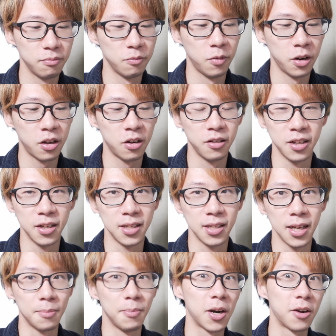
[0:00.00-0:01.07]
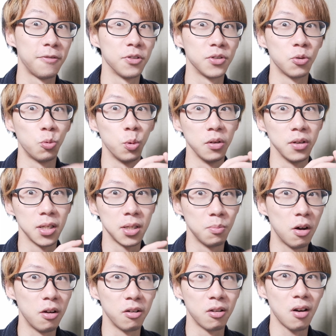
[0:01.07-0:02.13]
I call these like microphones are really
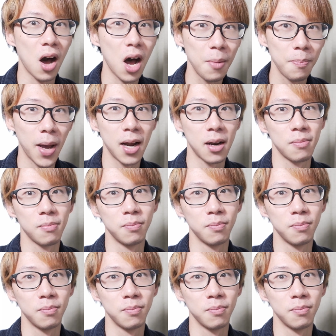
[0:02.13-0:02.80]
small and compact,